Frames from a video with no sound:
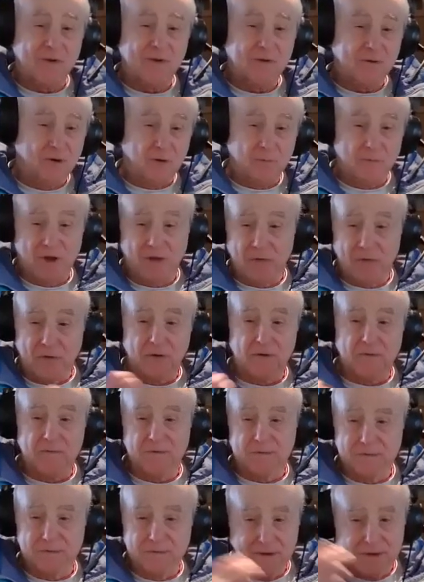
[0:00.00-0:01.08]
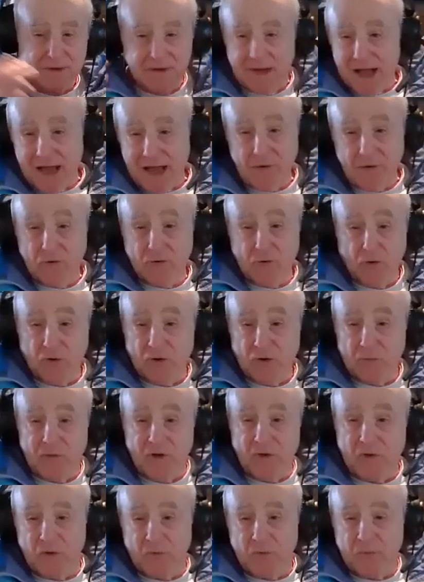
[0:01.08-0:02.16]
And your mother, I don't know your
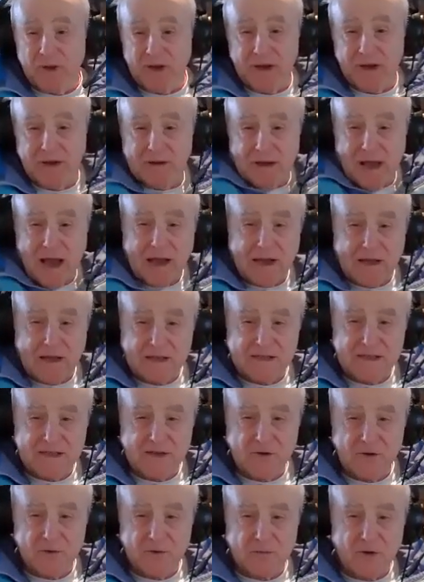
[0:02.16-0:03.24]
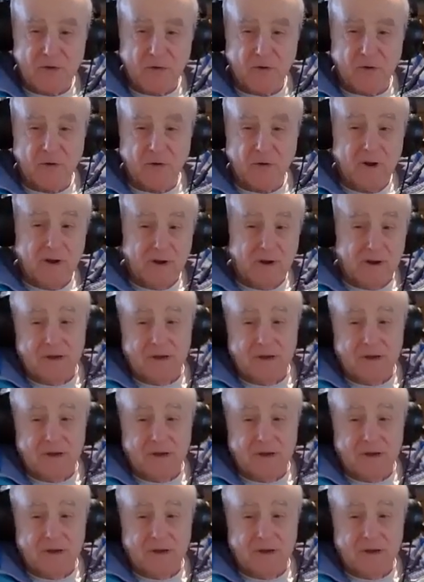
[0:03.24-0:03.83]
mother, but I can see your mother